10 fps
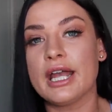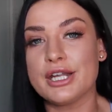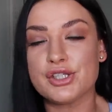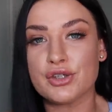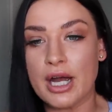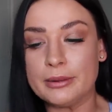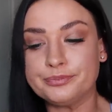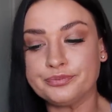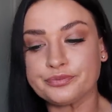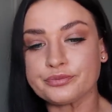
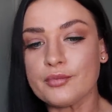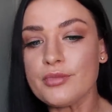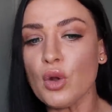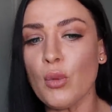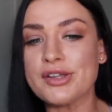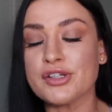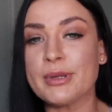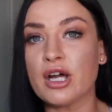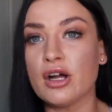Instagram, where it's going to be